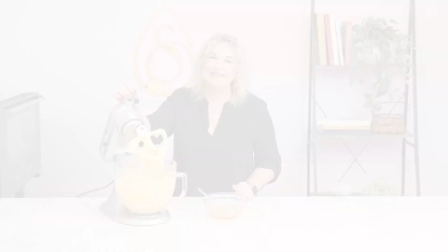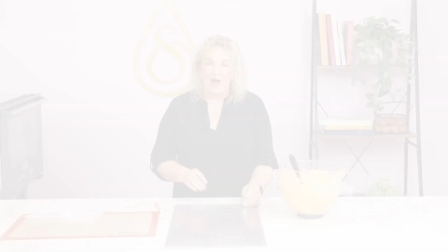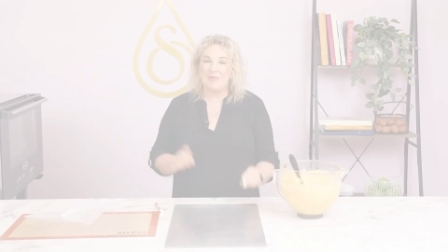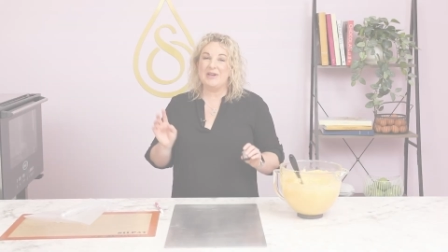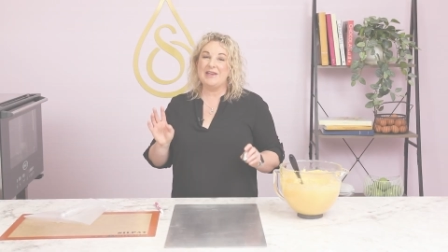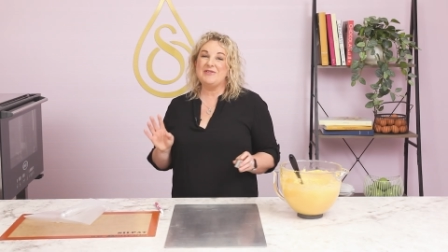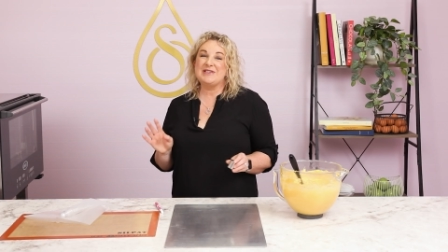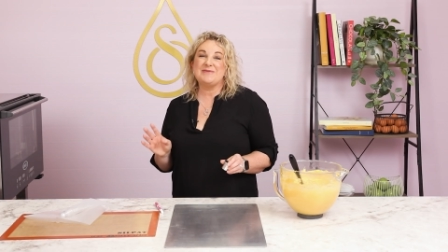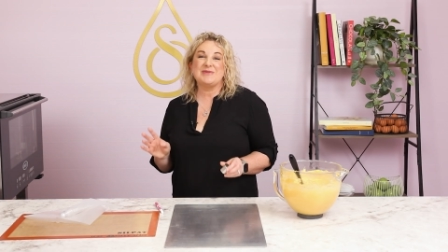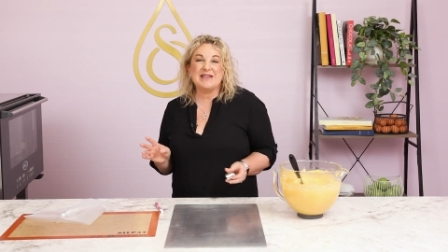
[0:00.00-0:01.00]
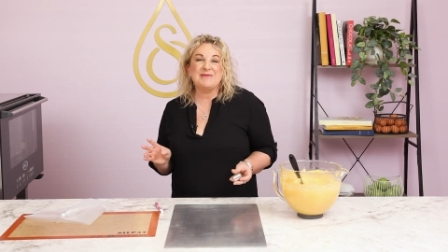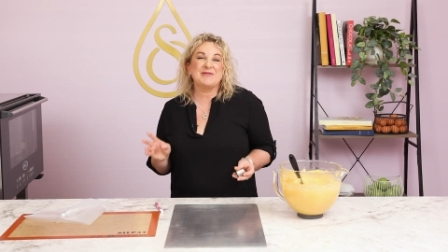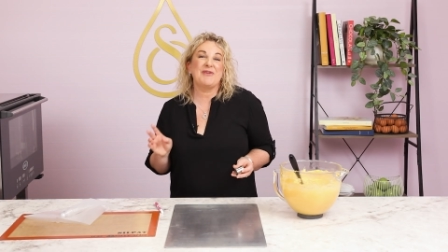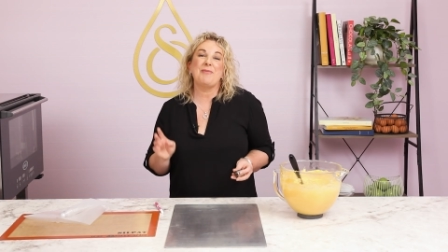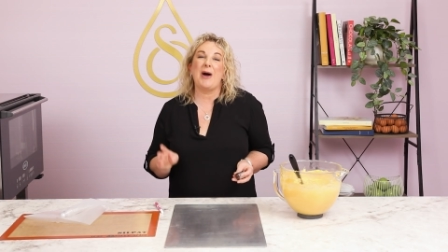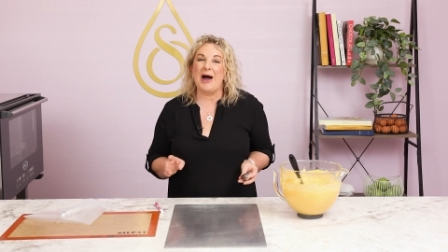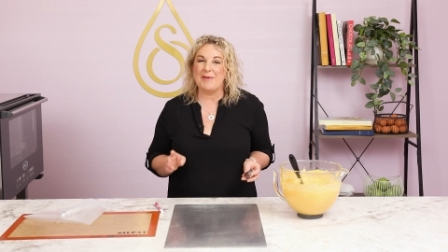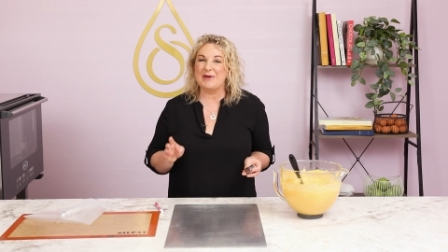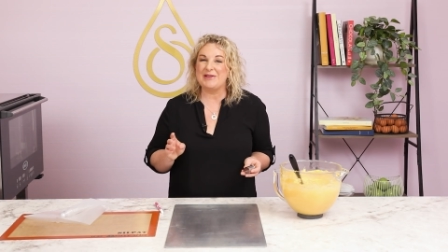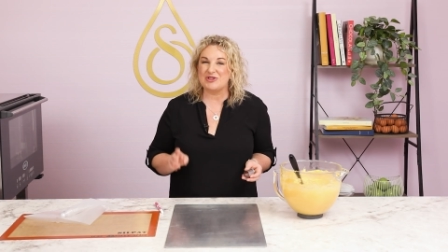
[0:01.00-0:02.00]
I'm going to give you some tips for
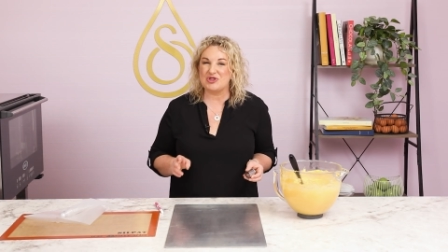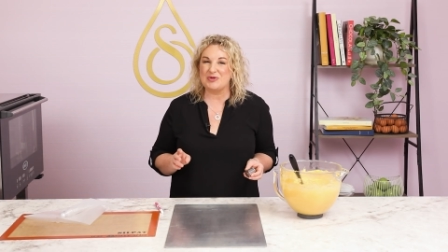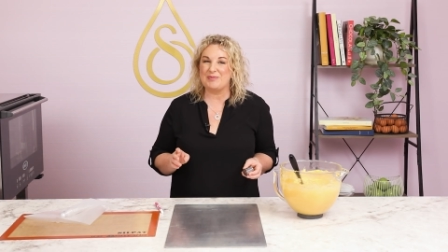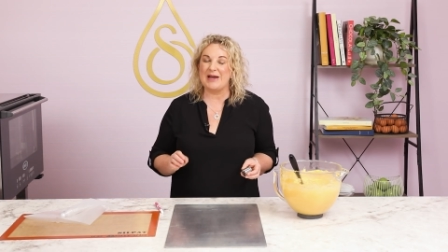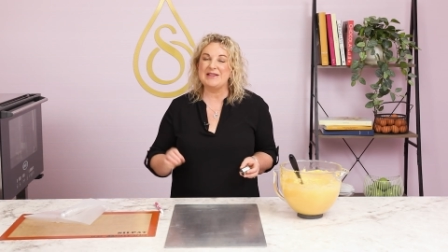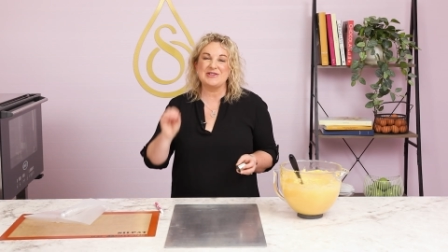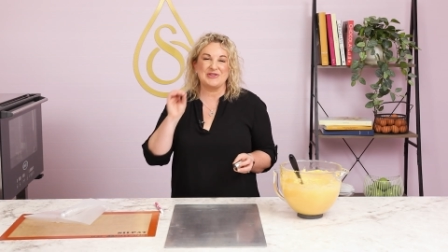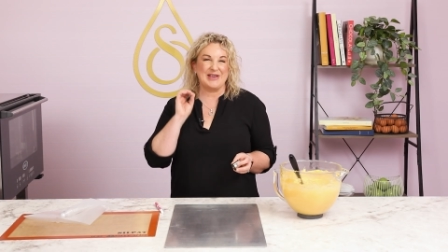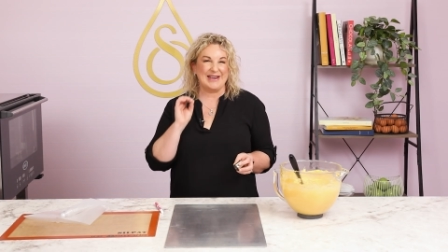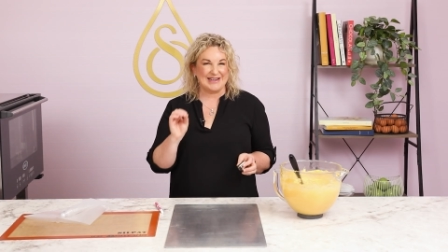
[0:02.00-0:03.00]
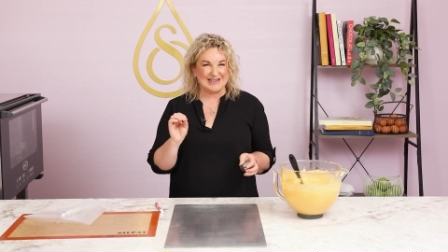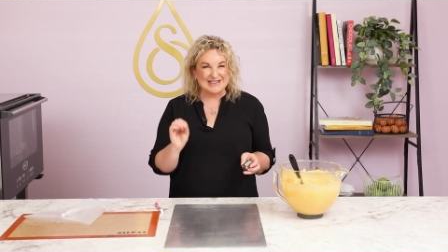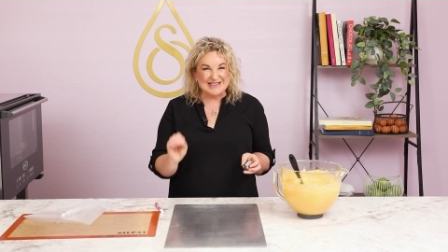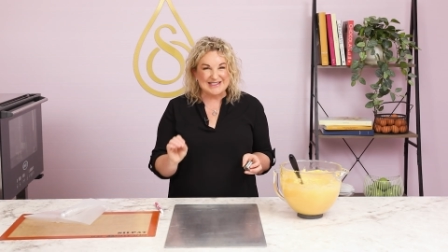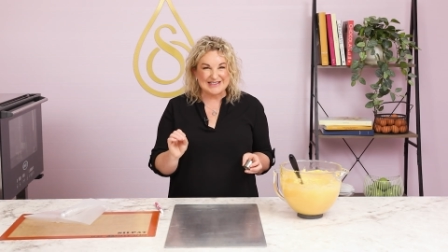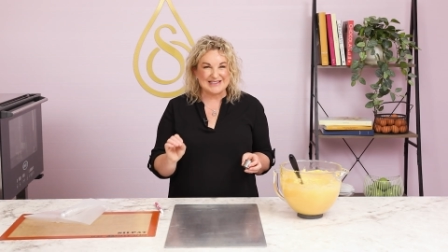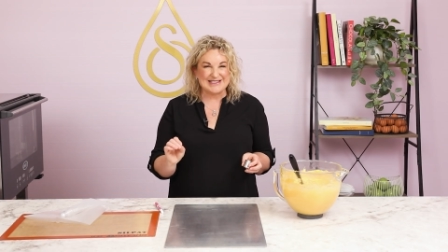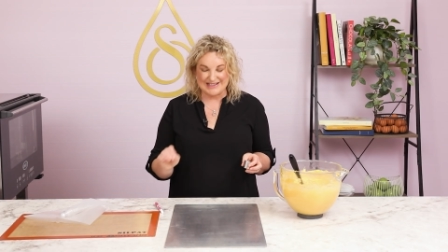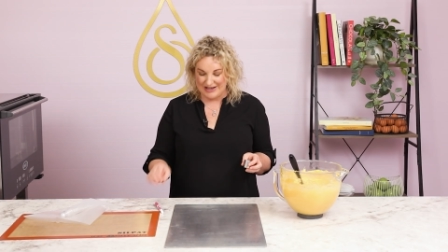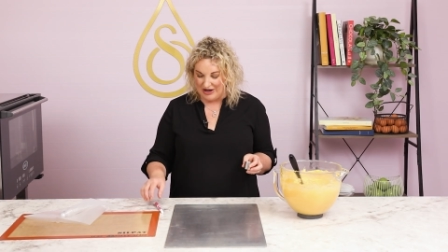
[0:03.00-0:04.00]
piping the choux buns so you get a consistent
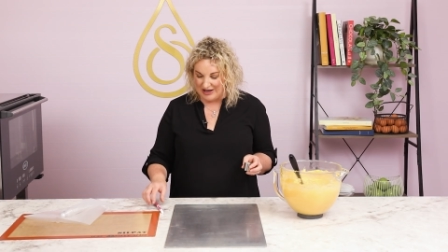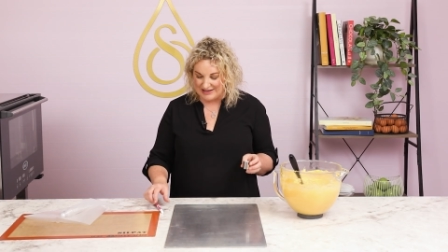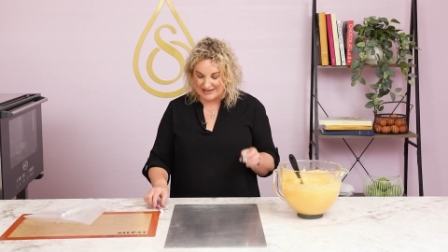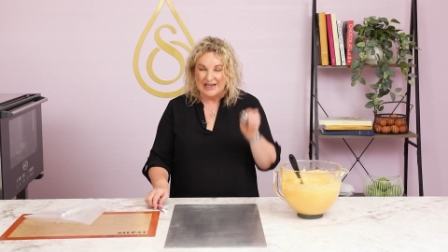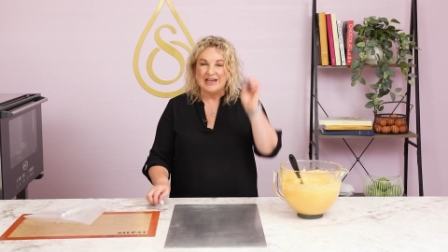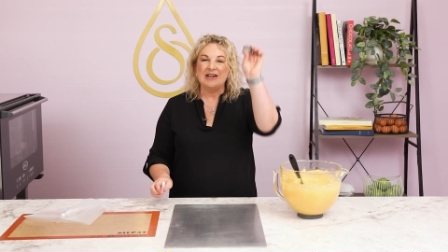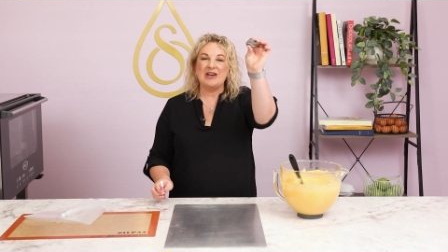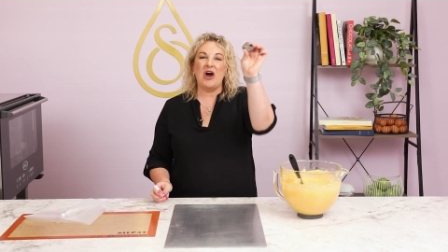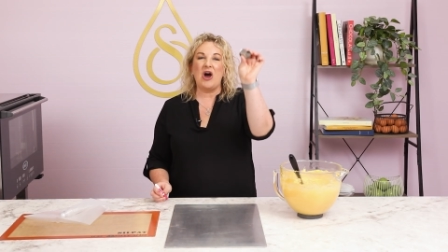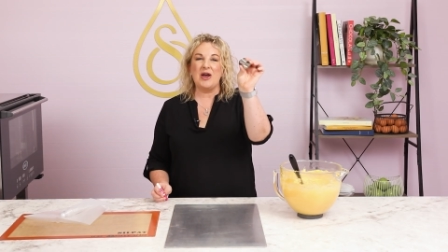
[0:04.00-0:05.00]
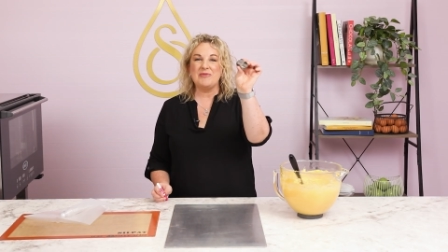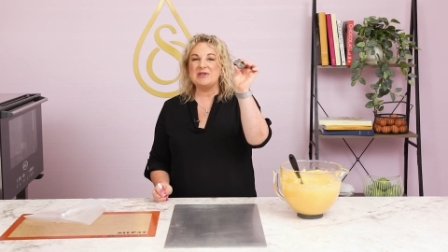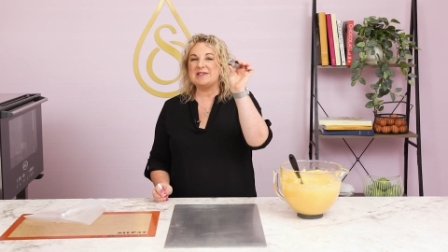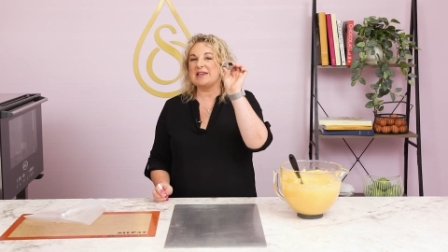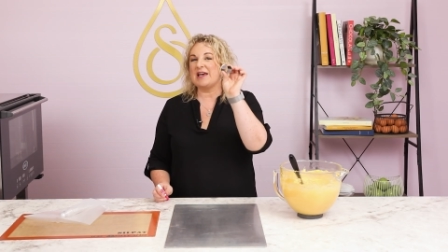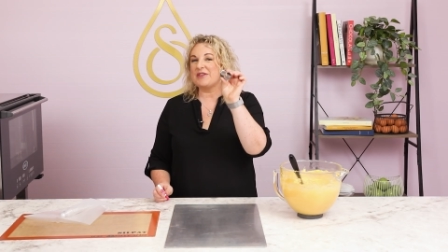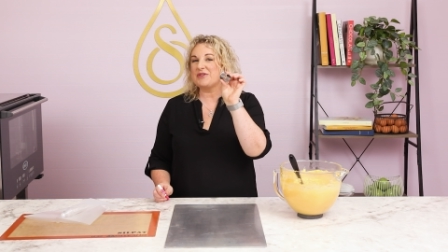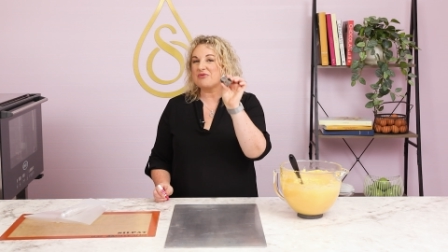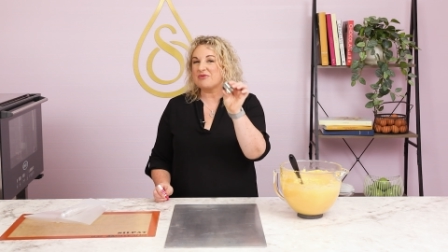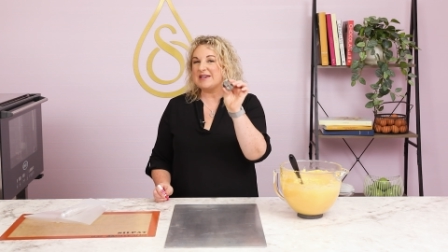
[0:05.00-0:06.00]
size. Now I'm using a
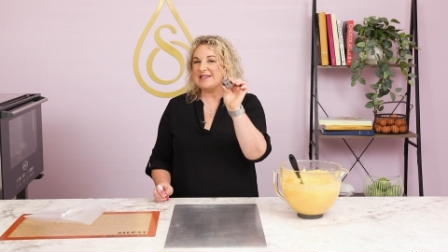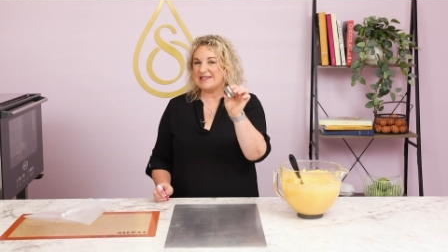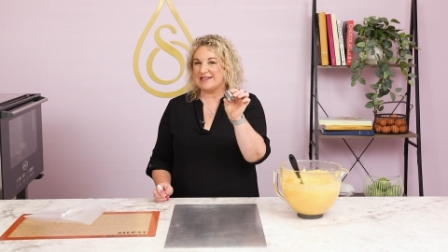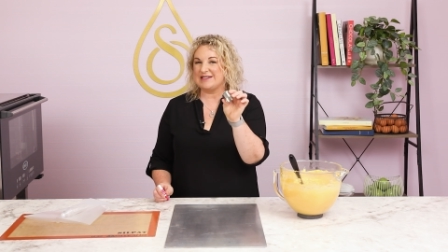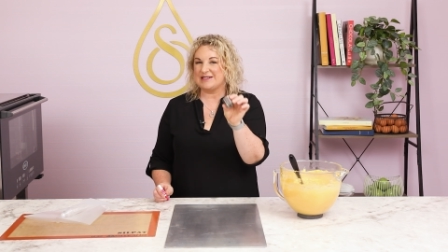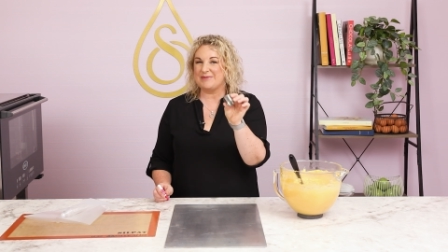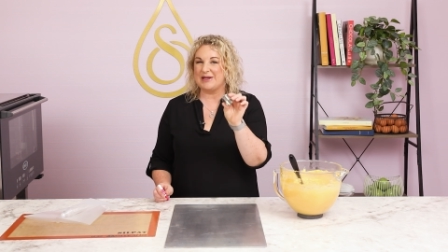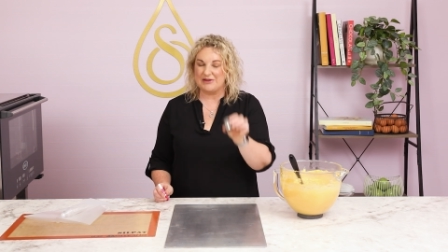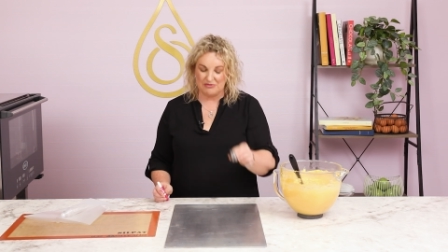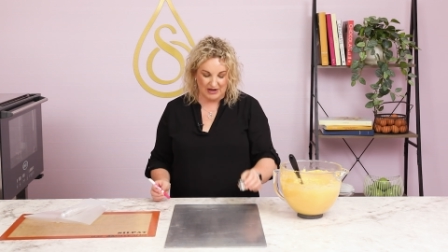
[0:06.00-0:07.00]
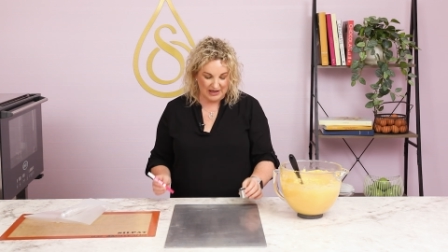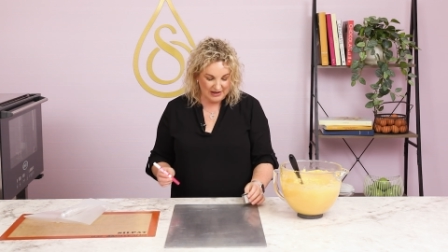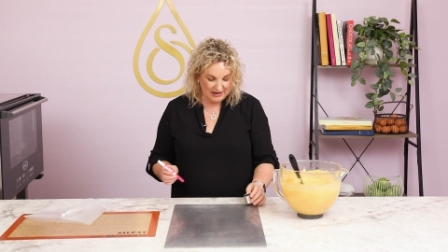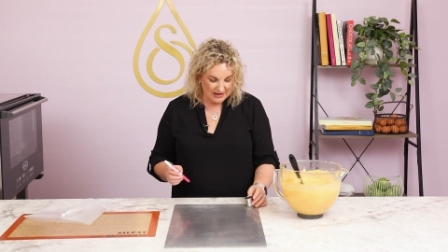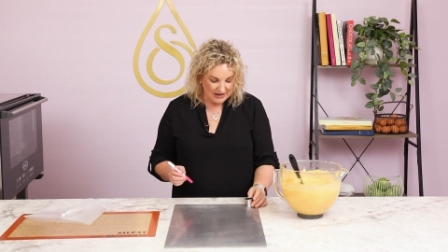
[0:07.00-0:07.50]
3 centimeter ring.